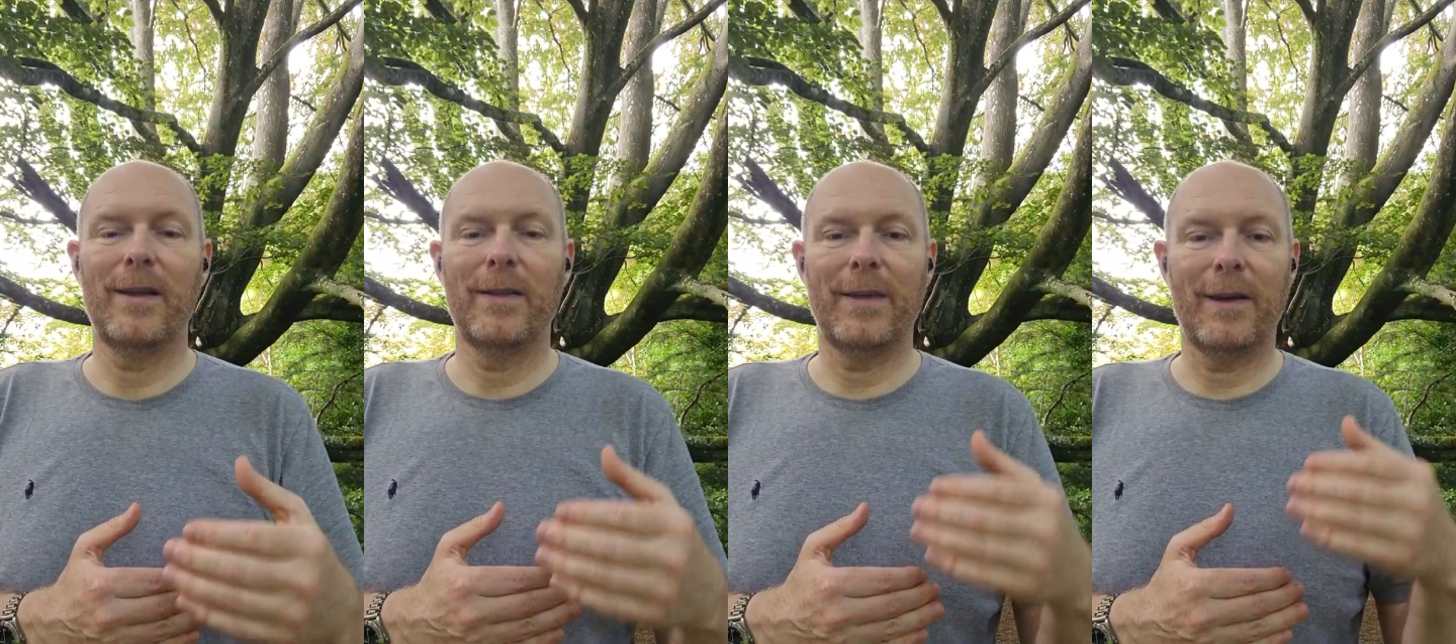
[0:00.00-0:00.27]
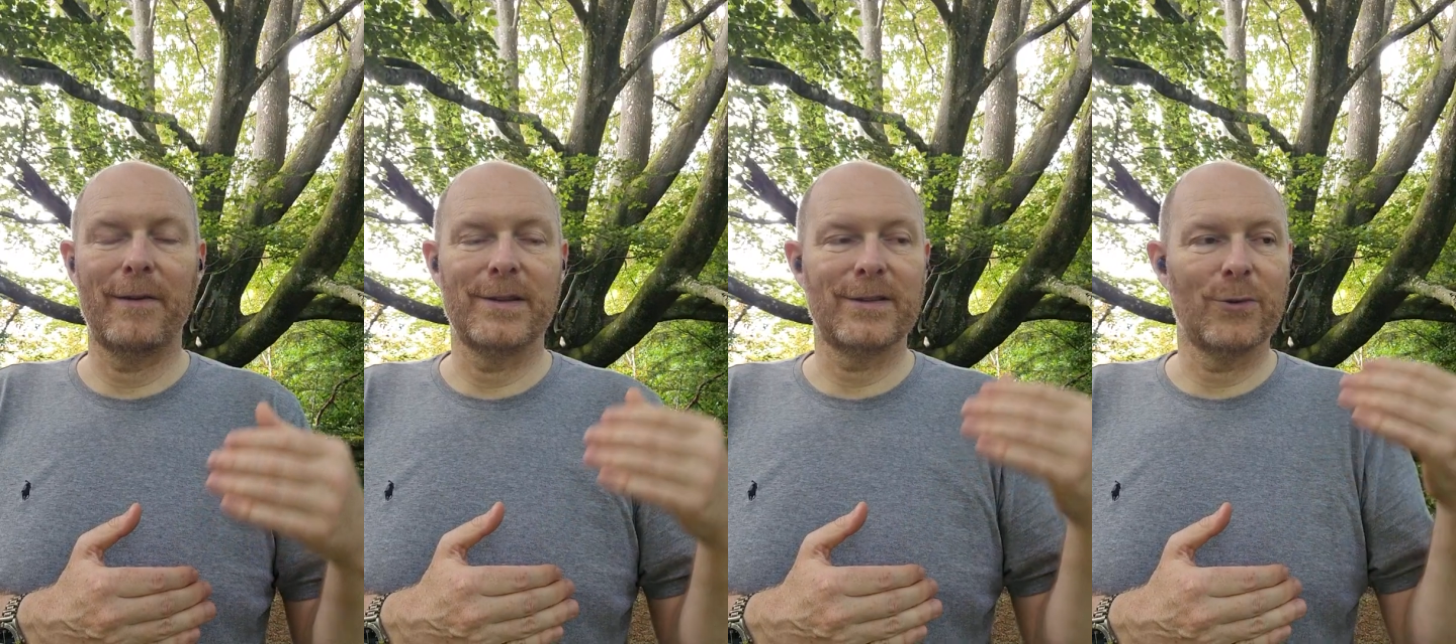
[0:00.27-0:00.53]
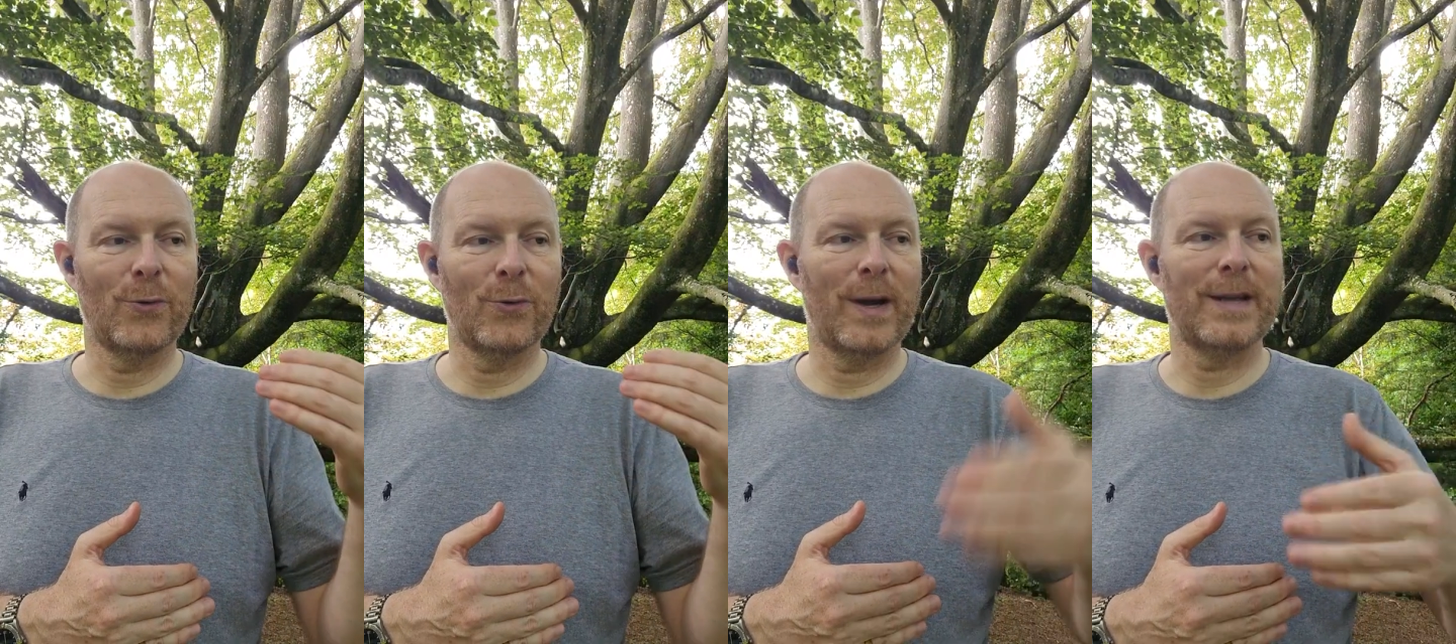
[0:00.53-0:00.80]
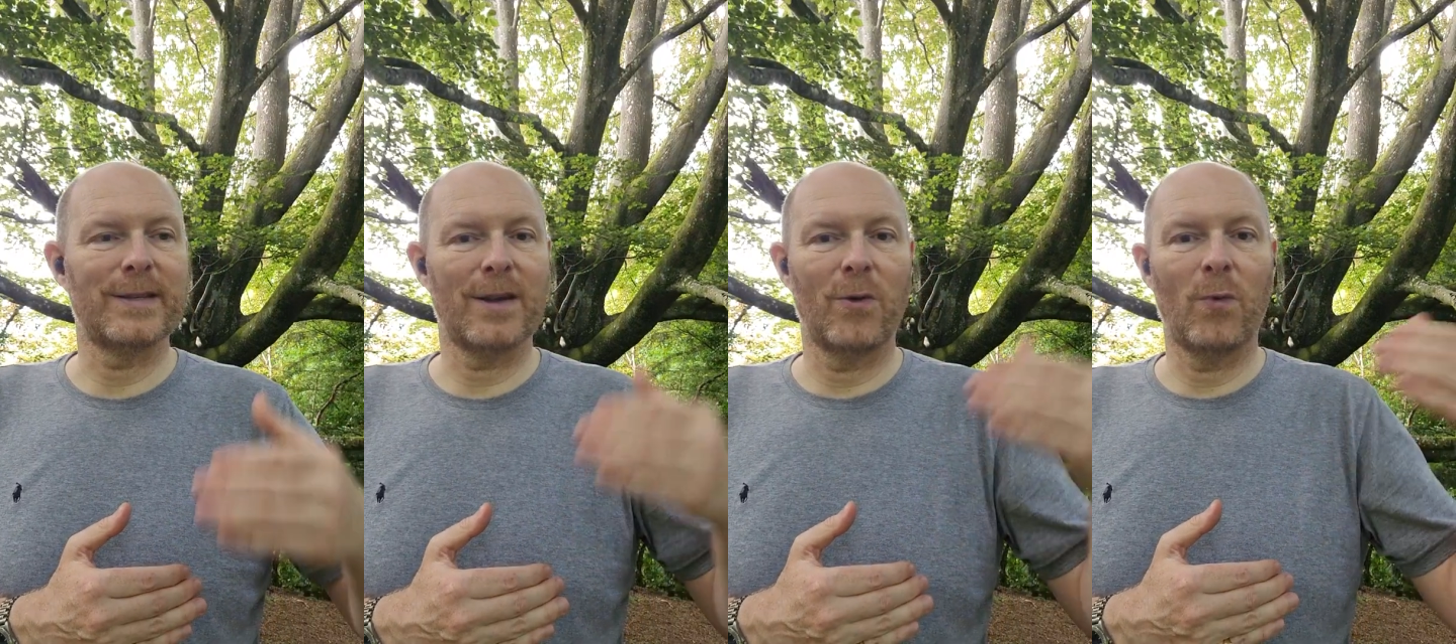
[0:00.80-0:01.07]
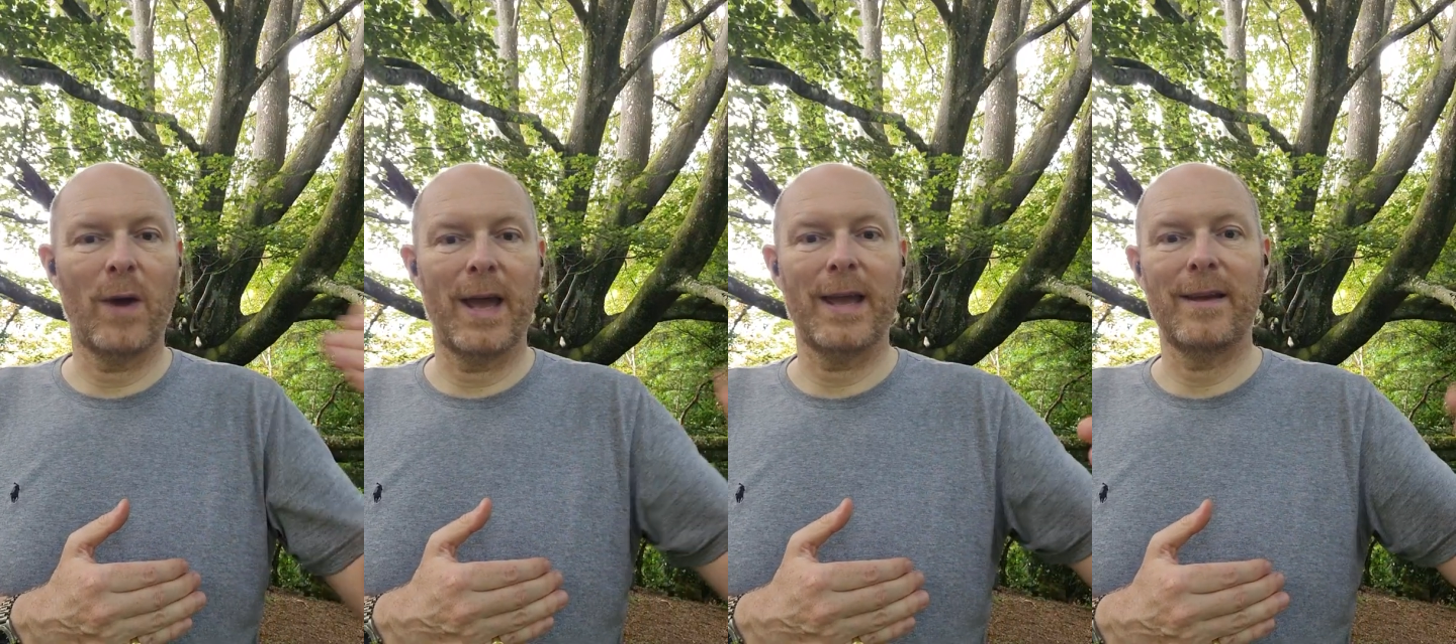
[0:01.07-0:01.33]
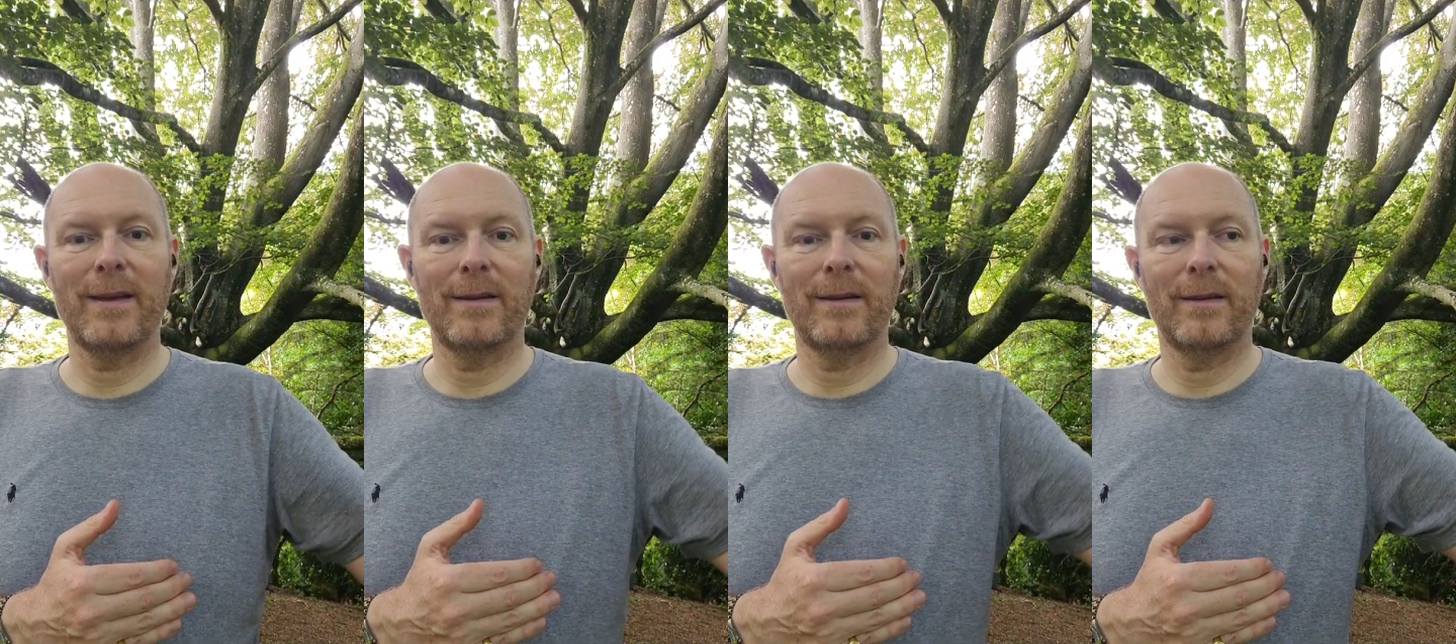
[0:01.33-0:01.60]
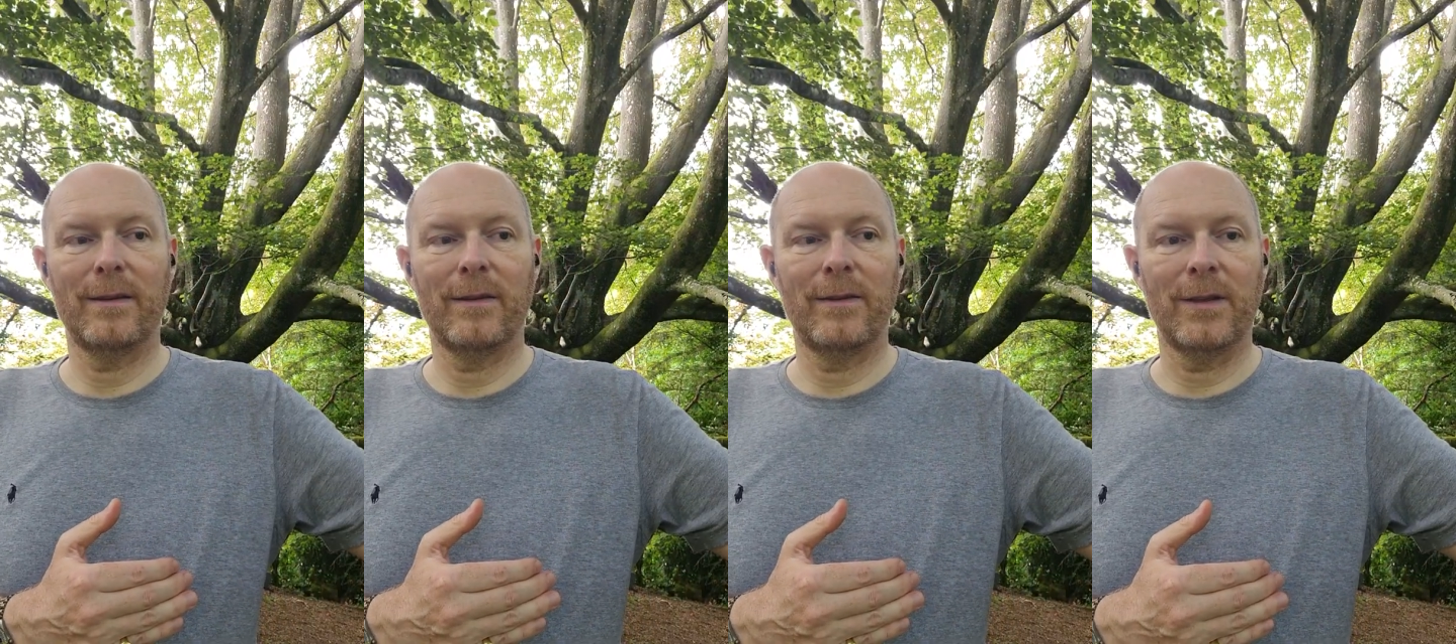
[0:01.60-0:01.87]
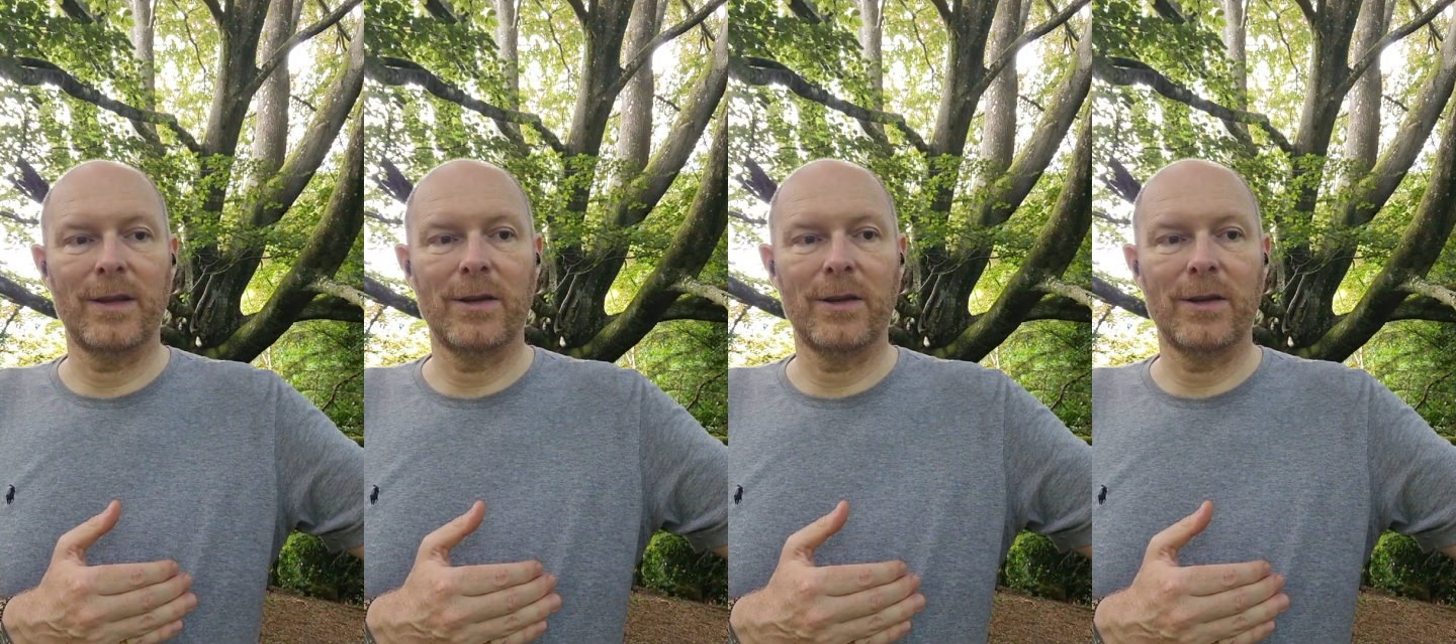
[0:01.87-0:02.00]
there is always a way that